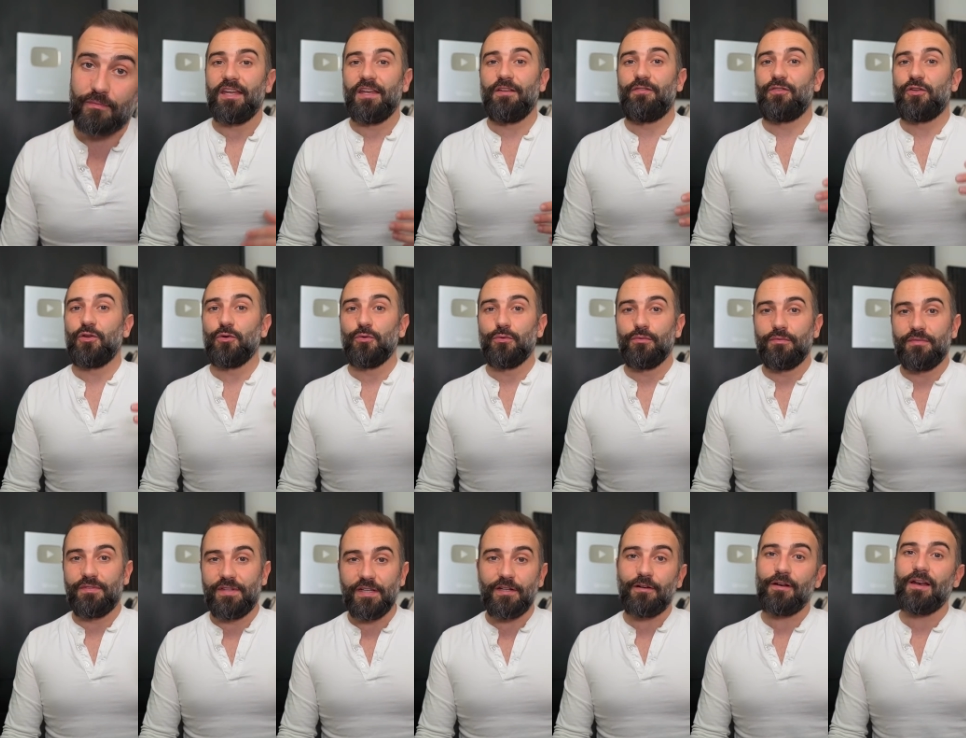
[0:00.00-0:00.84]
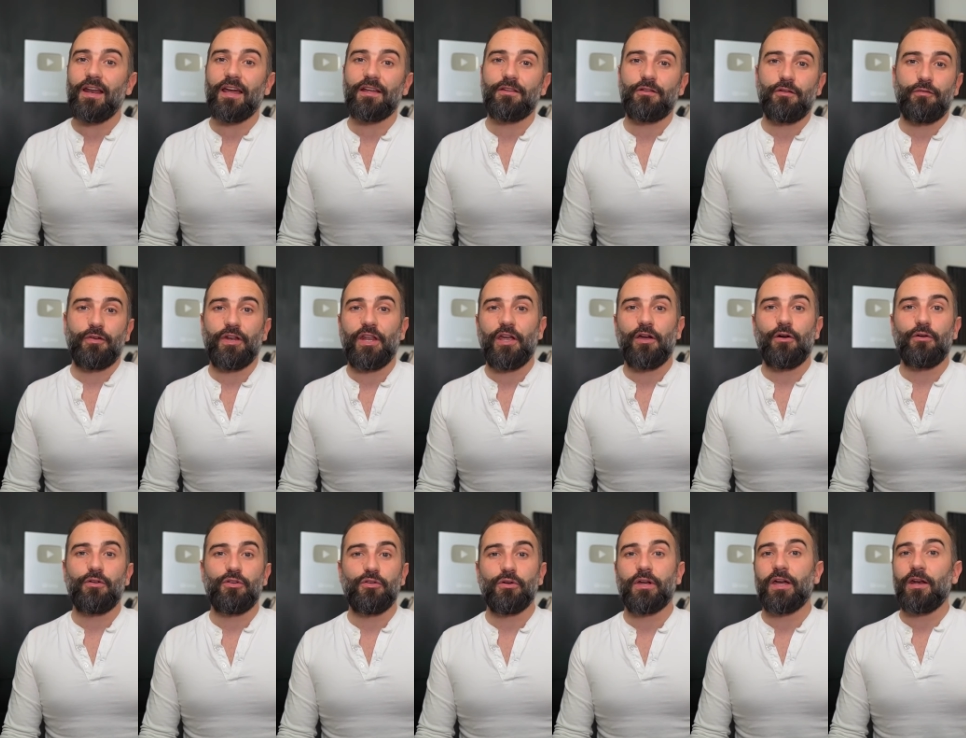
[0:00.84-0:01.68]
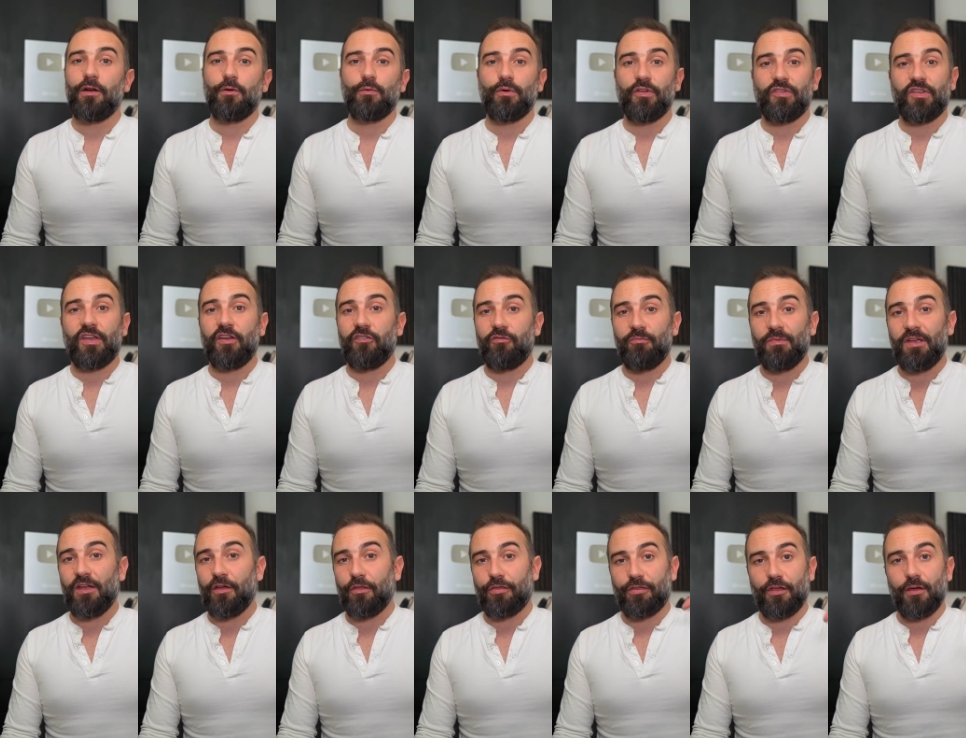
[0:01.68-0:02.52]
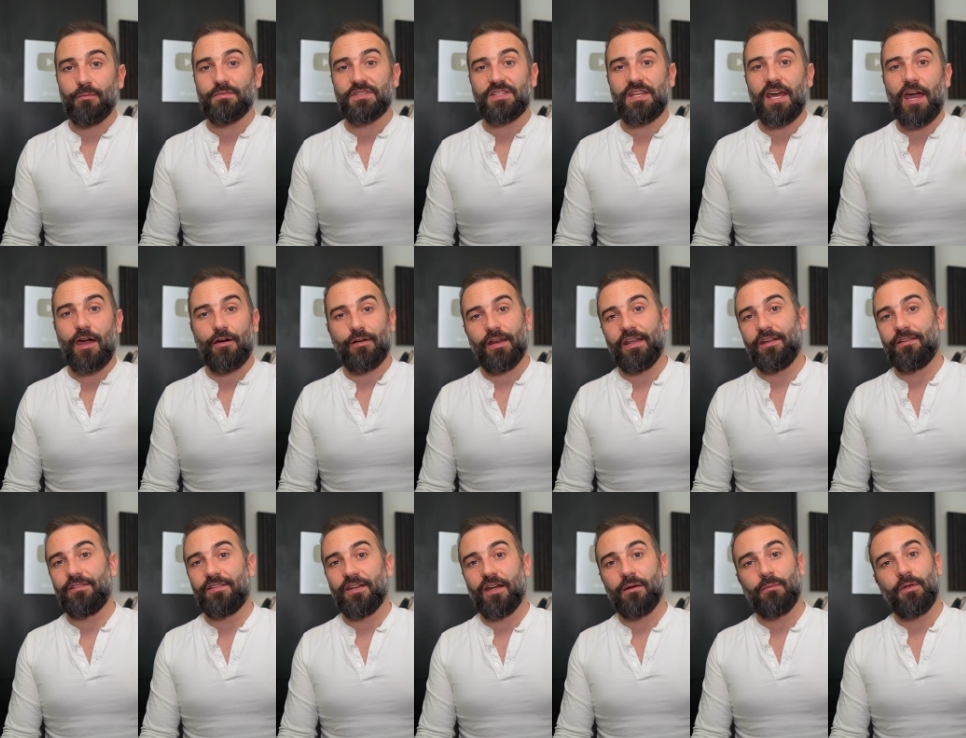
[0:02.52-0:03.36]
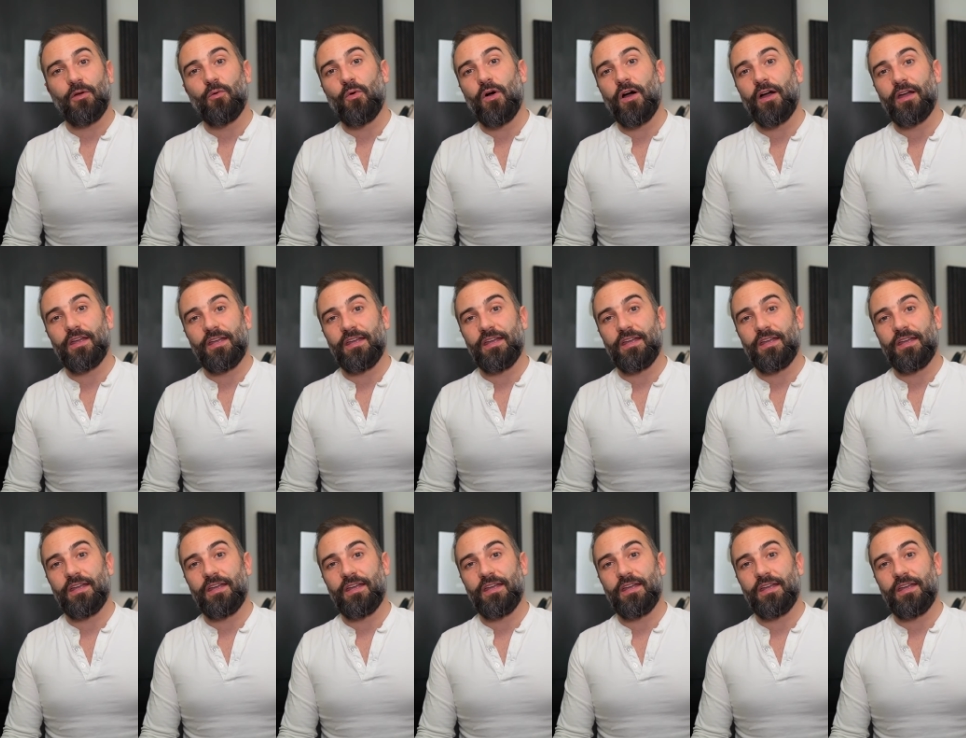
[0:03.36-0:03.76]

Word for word: If you didn't like the video, you can always give me a thumbs down and tell me why